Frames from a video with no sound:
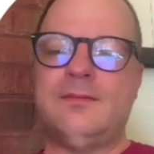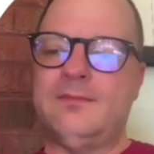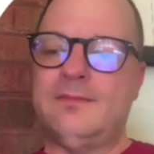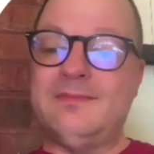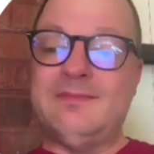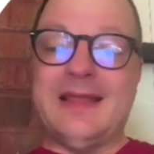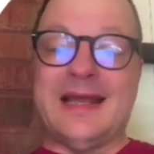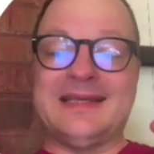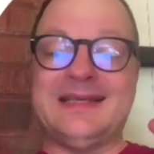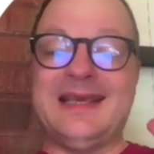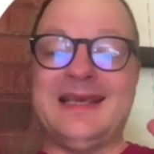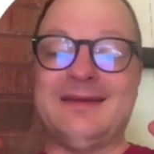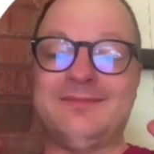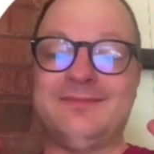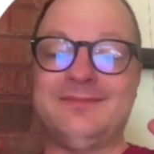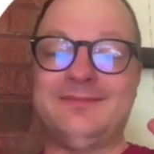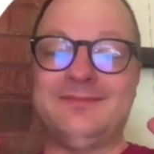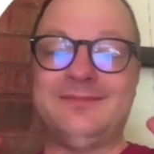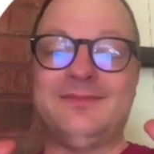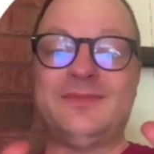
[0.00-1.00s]
that's it.
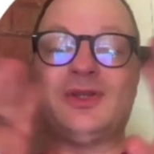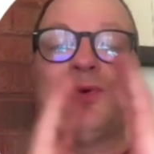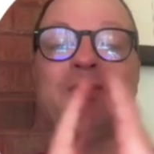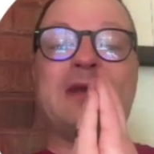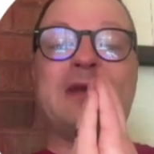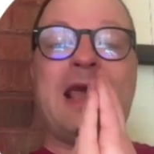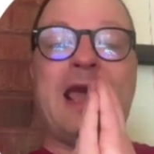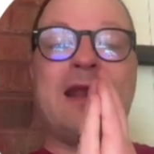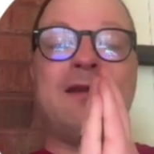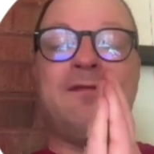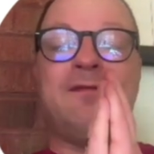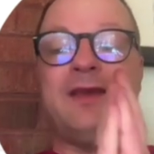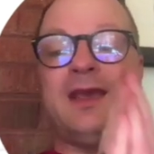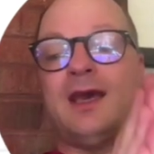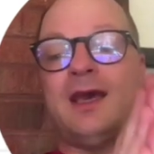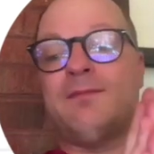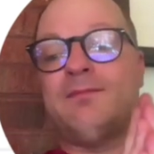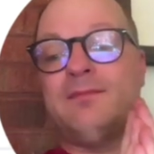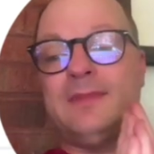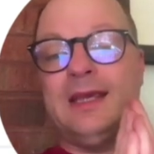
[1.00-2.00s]
So
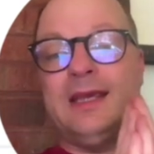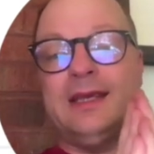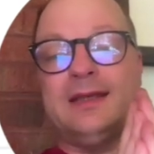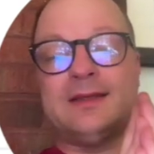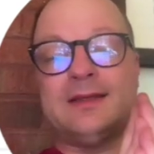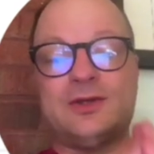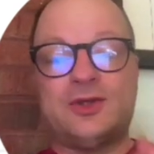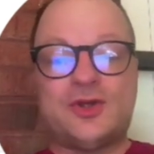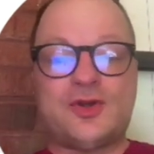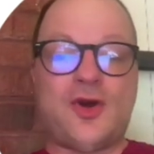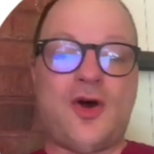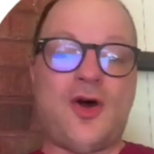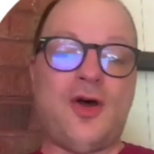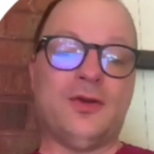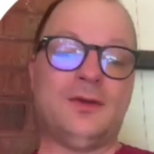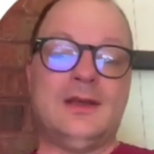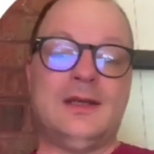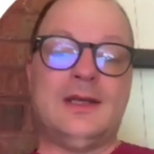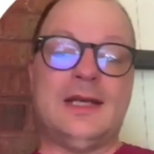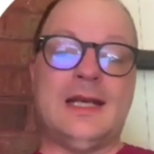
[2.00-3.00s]
NVM is installed.